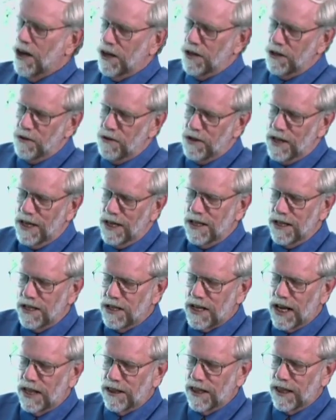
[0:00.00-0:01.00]
You didn't
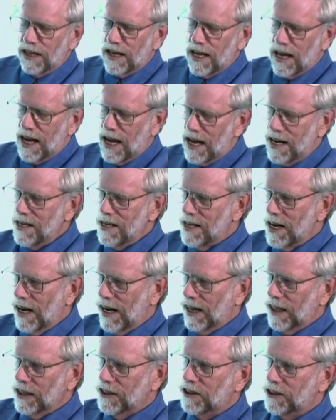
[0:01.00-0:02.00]
set the
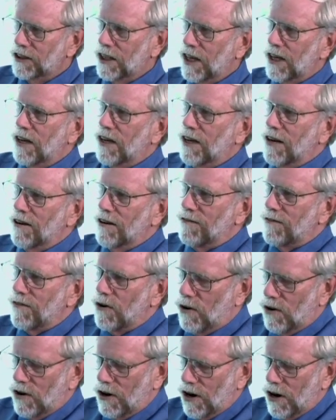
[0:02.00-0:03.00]
context
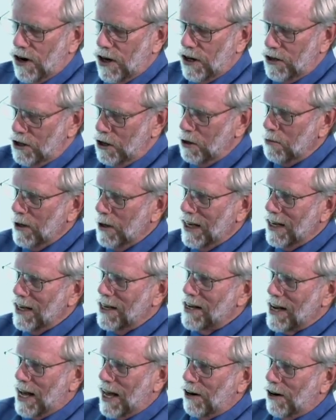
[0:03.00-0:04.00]
for a $2
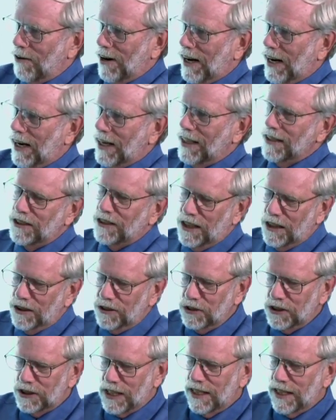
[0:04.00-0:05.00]
million ask.
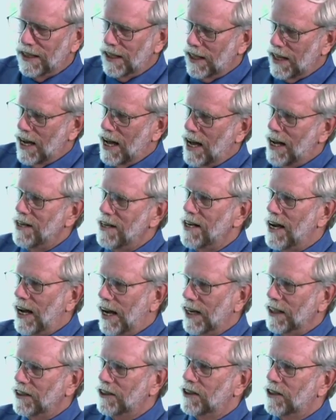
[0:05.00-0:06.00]
You set the
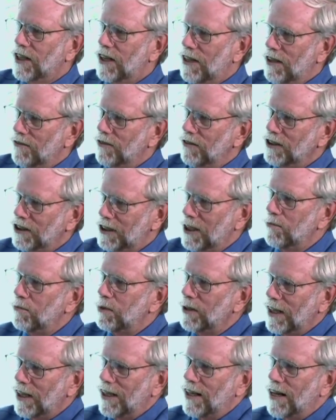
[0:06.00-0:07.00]
context for
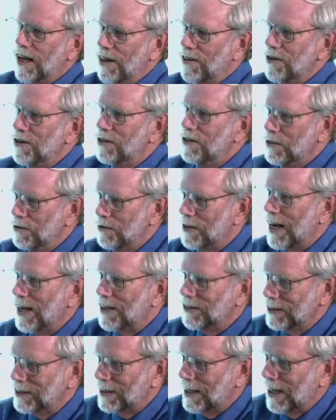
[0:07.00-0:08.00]
simply another
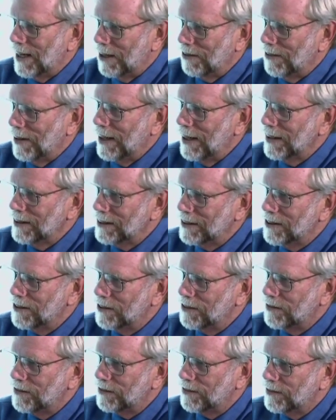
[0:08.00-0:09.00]
$2,000 ask.
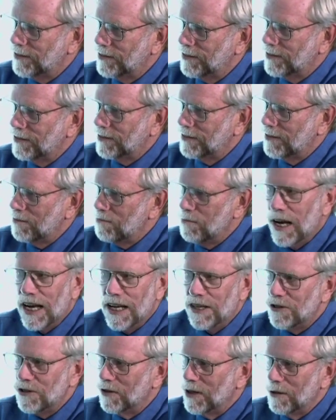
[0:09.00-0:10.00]

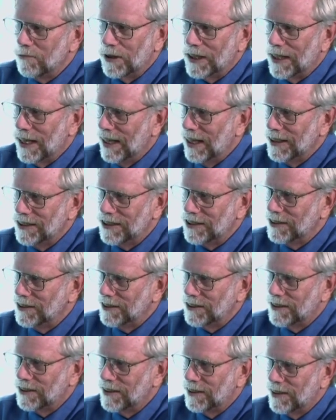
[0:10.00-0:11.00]
Major
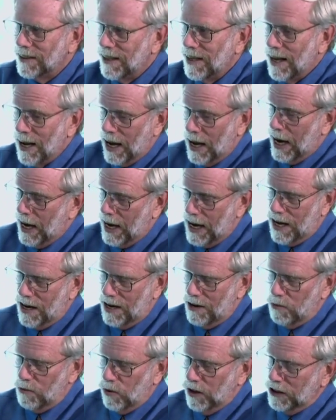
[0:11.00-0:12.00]
implications.
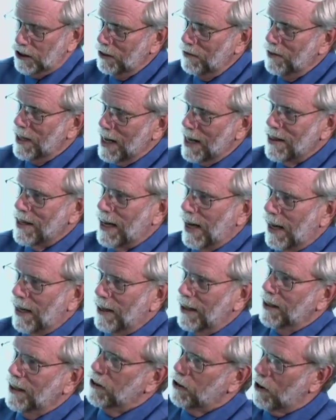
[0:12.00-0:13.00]
And once you've done that,
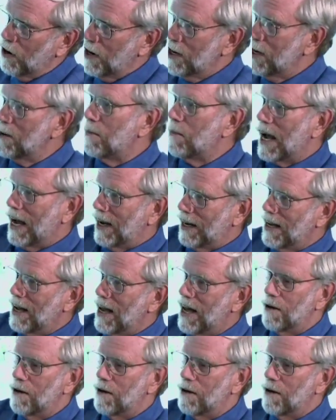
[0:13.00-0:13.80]
it's hard to back up.